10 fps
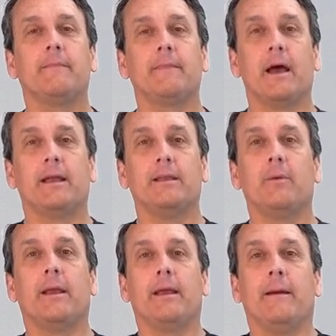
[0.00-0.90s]

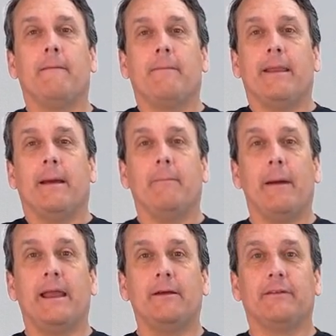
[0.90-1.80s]
Consequently, the
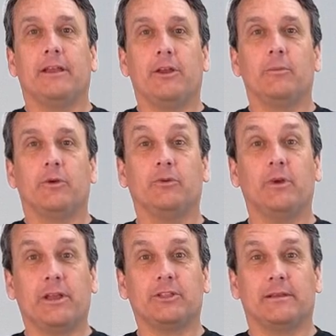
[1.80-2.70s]
impact of digital
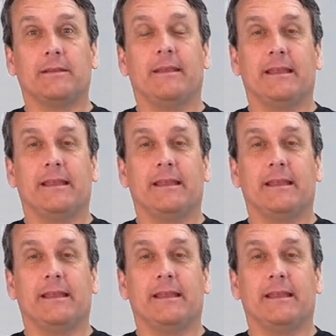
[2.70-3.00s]
persuasion